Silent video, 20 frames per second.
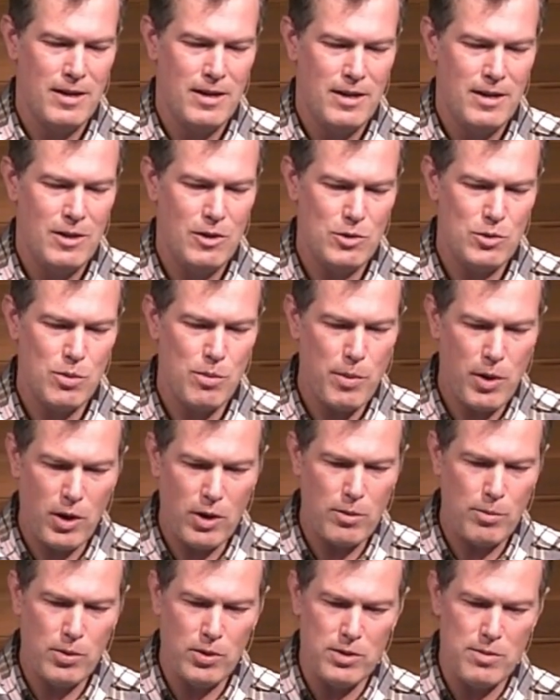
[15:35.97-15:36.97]
You know, it's
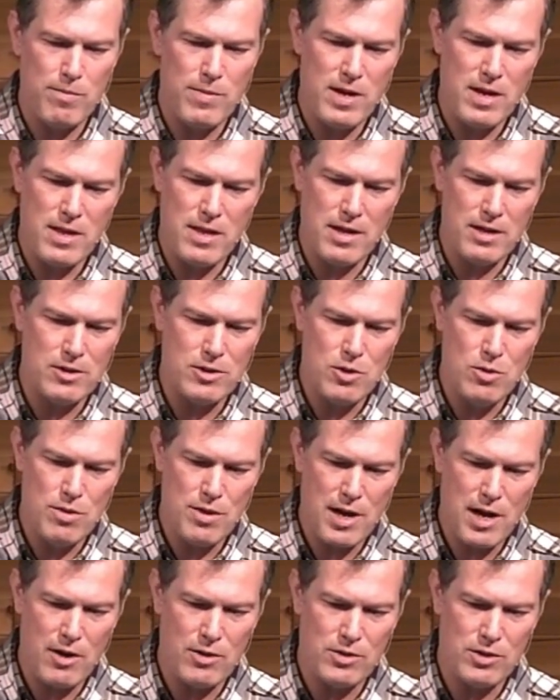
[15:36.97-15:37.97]
remarkable to me that
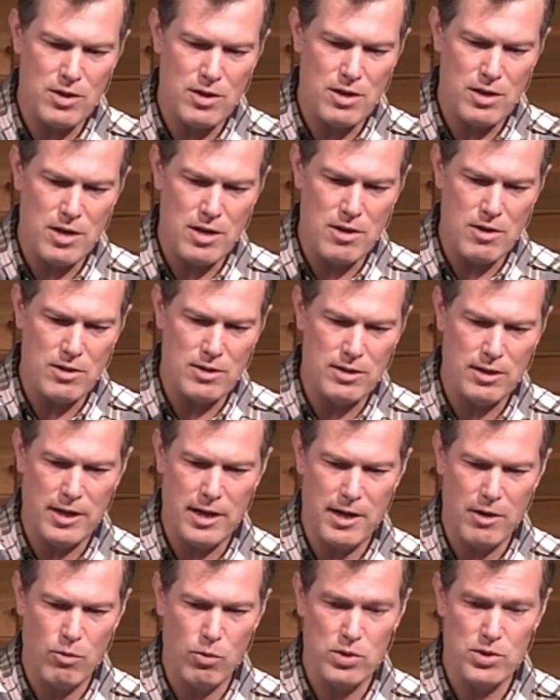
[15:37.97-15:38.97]
2,000 years
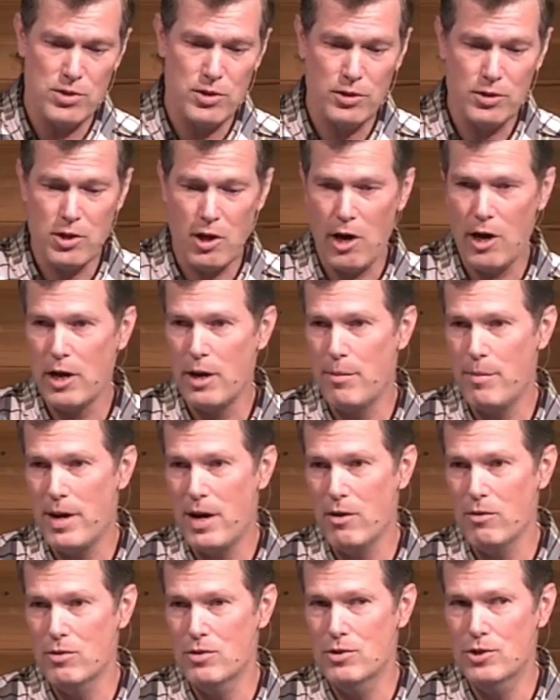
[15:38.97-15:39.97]
later, we're still talking
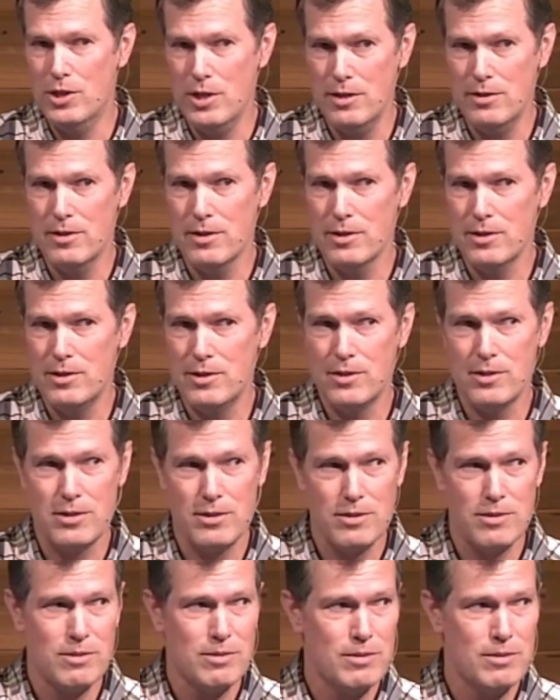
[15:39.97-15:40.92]
about Jesus